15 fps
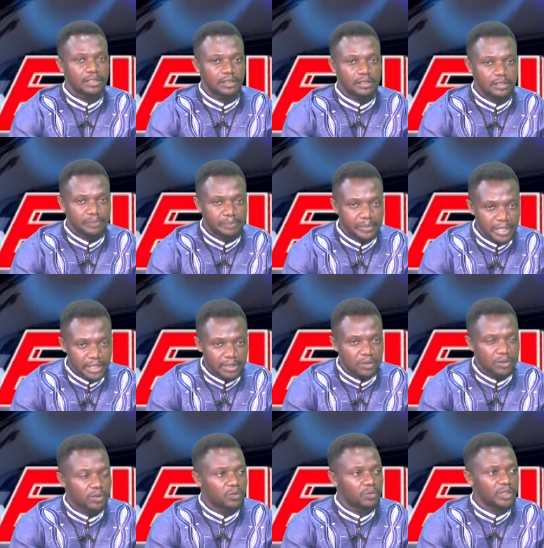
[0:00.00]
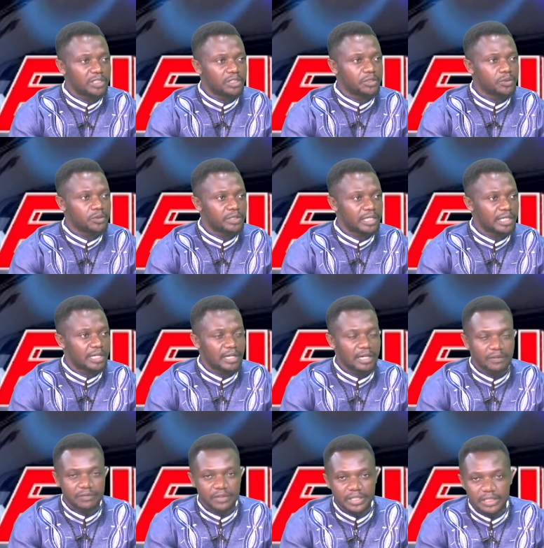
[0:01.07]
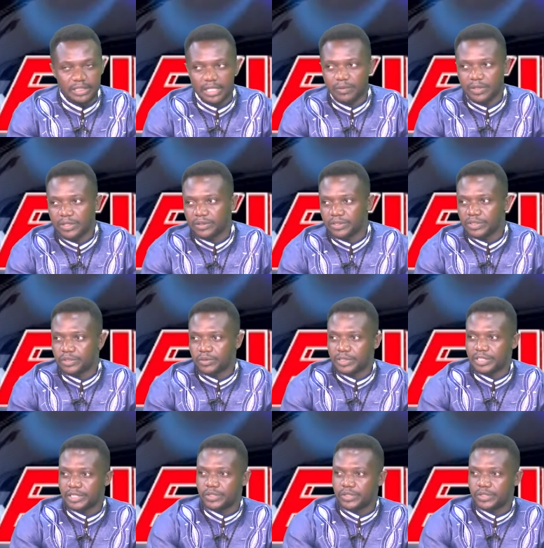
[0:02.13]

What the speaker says: debate on issues that are affecting our constituency.